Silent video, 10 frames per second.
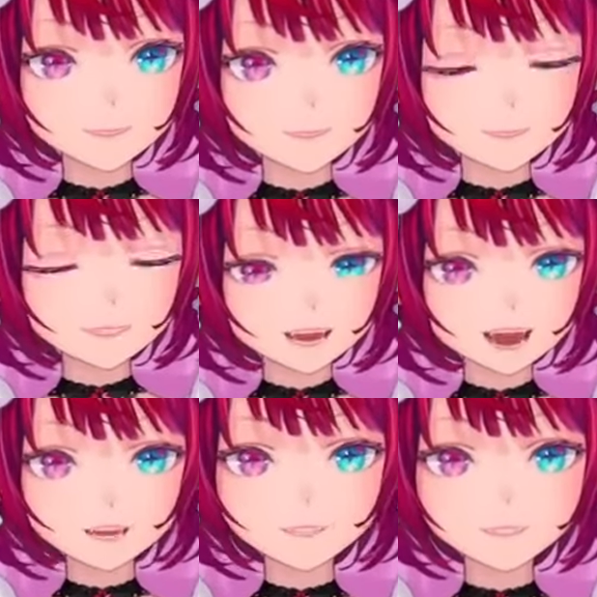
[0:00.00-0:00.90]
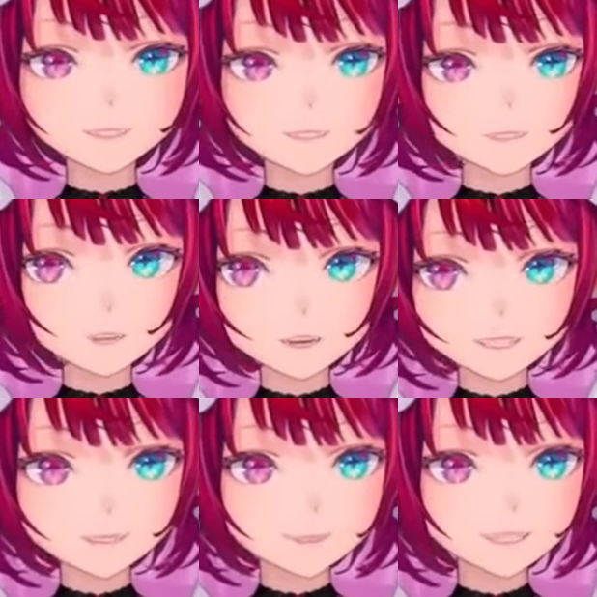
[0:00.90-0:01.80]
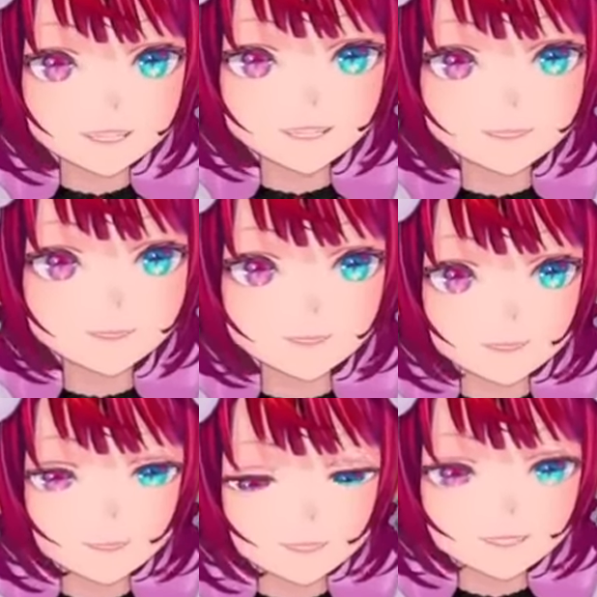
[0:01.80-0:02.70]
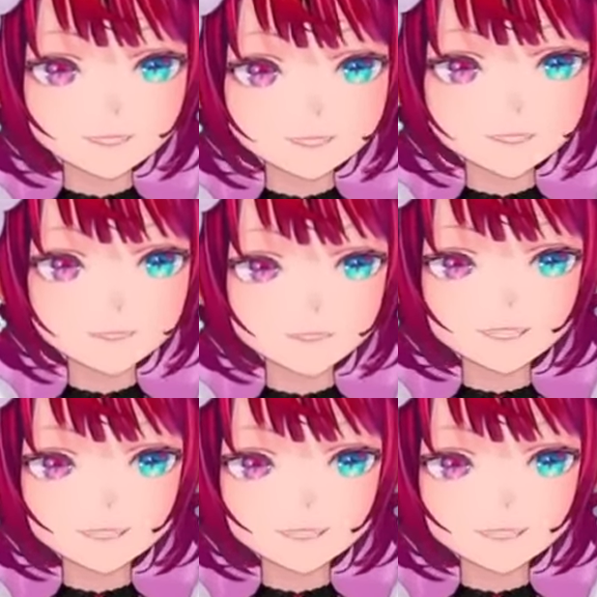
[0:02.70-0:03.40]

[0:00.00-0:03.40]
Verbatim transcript: Pagan tradition. The festival of Eostre.